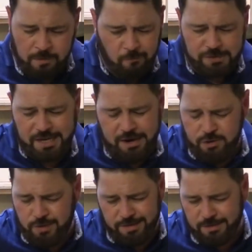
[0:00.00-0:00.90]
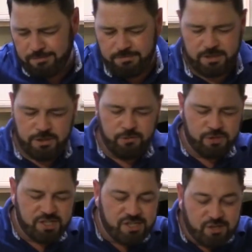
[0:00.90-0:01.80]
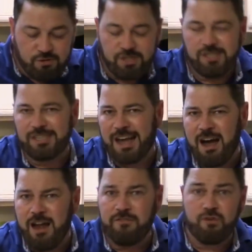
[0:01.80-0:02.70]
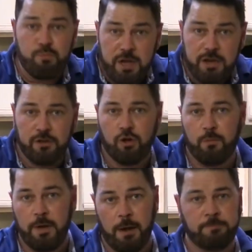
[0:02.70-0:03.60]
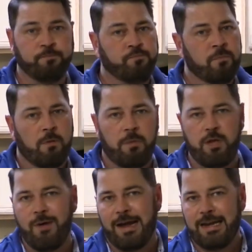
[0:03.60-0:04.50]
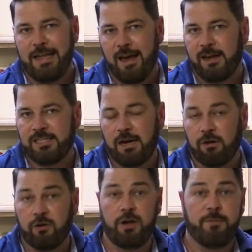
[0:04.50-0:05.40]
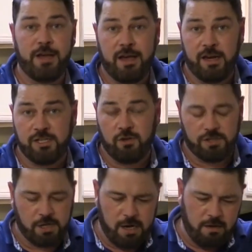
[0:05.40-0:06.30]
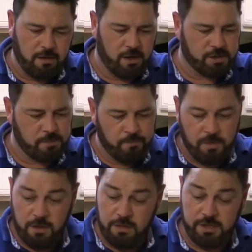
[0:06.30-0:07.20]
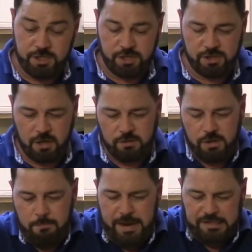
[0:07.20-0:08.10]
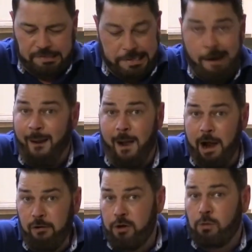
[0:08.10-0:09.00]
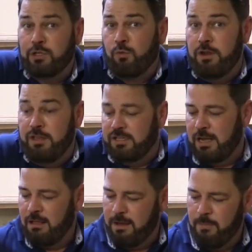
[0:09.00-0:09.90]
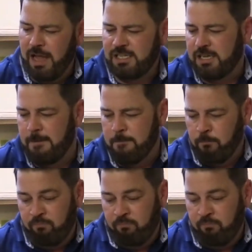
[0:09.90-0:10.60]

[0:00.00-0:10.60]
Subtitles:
Once again, you get the two citruses kind of competing a little bit, but you add any kind of sour cream, any kind of salsa, anything else, this just goes amazingly. I don't know which one of these I like best, and